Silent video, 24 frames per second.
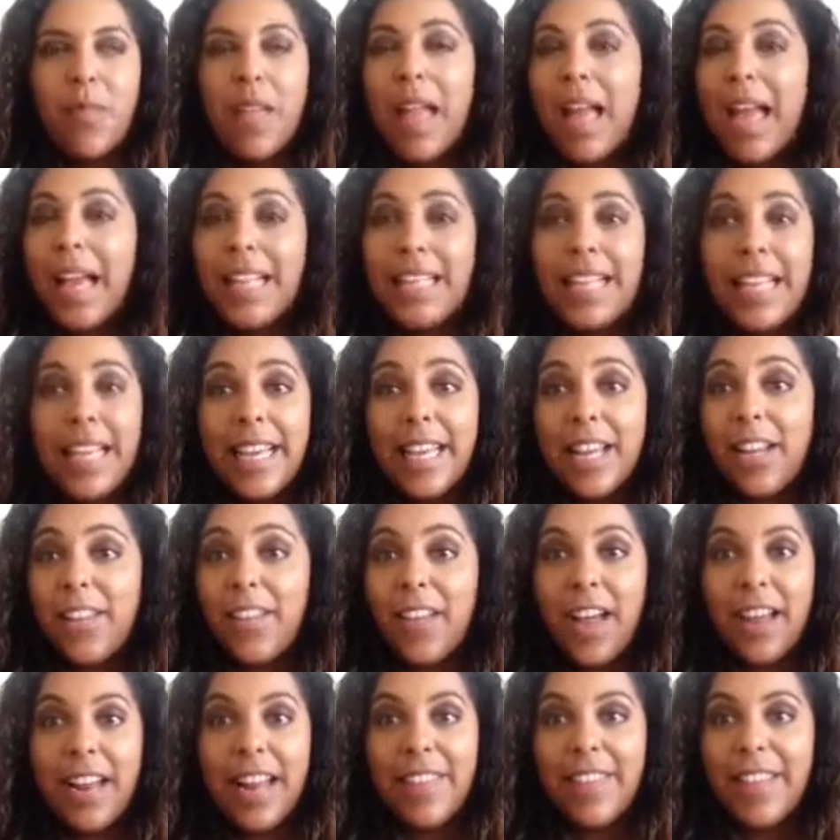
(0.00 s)
I like it a
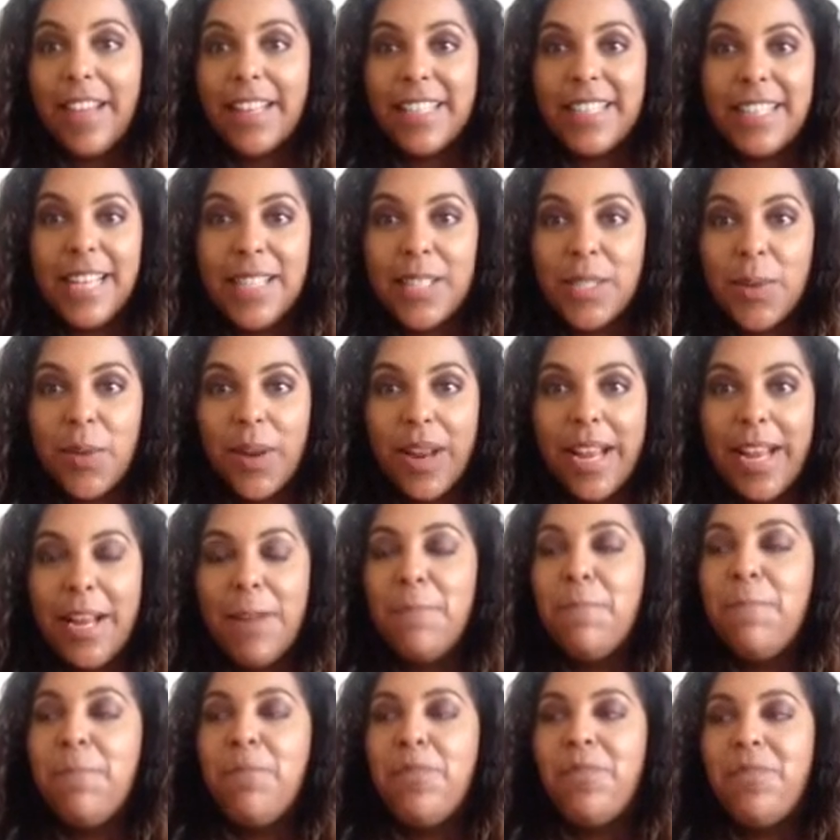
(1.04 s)
lot. I think it tastes great.
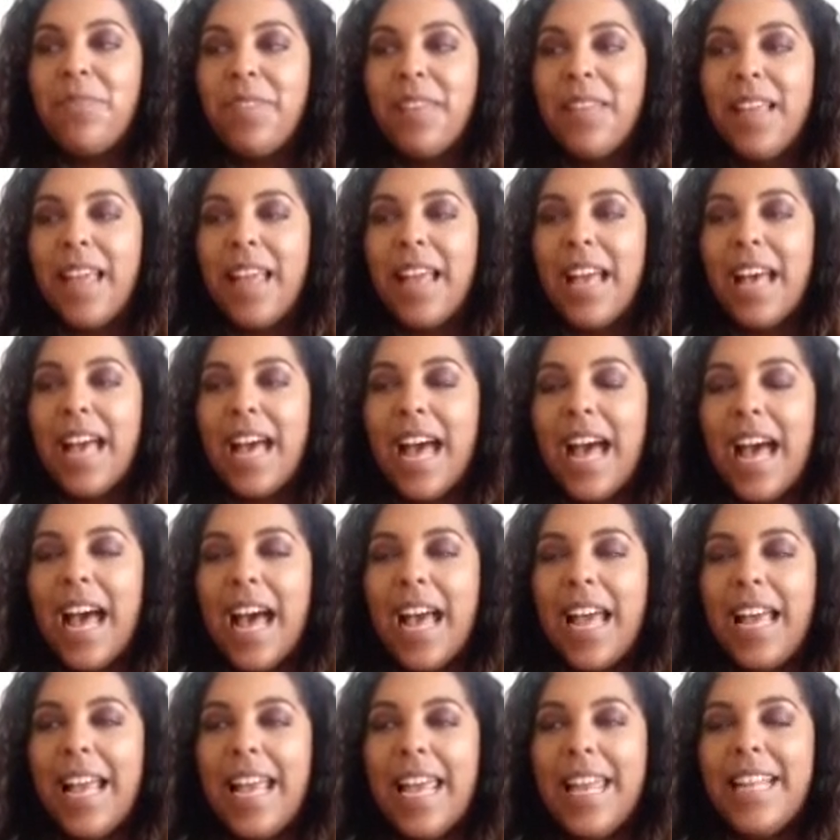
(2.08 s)

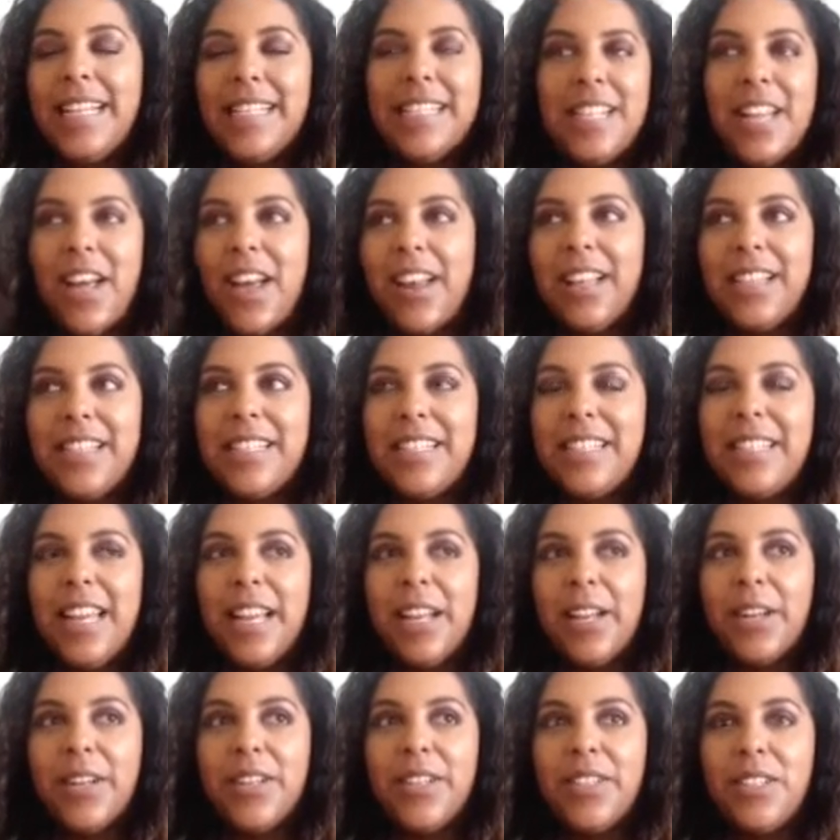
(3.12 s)
It is not a
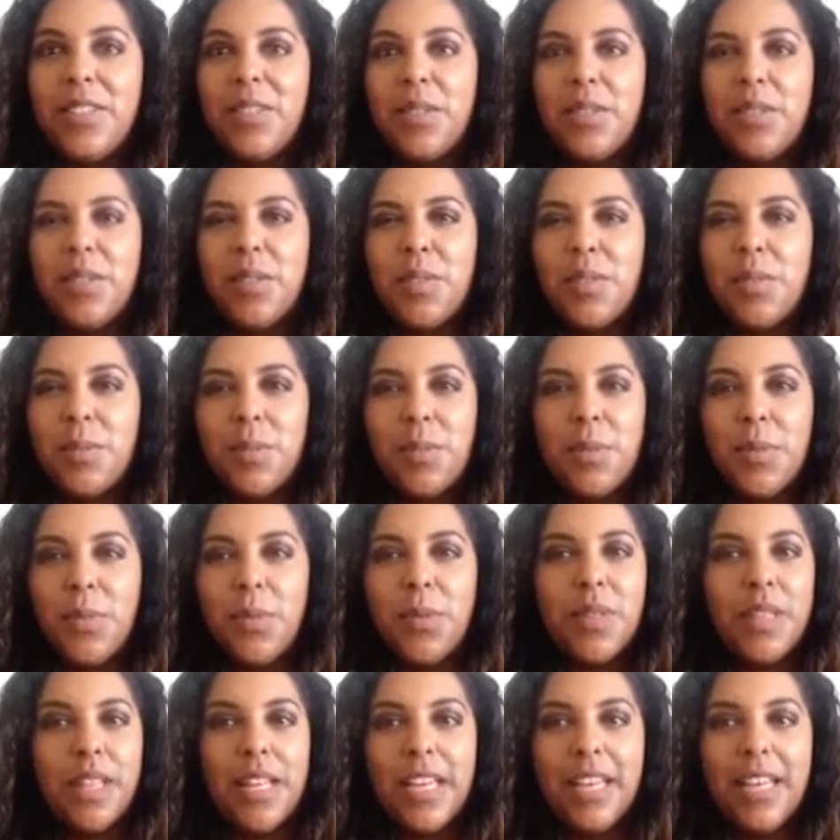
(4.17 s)
Snickers
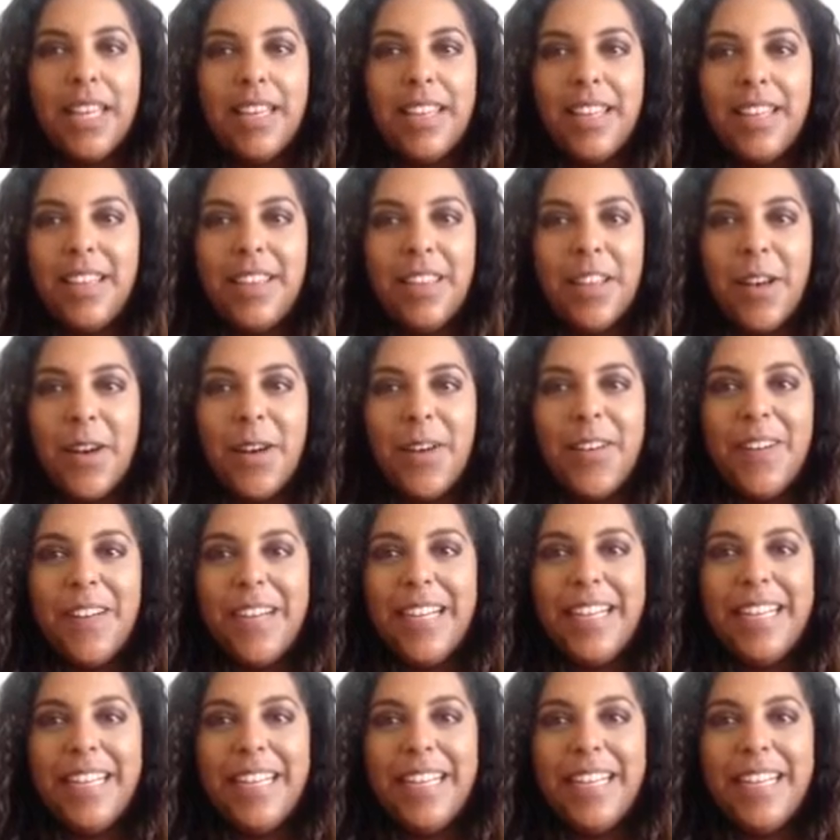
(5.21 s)
smoothie, though.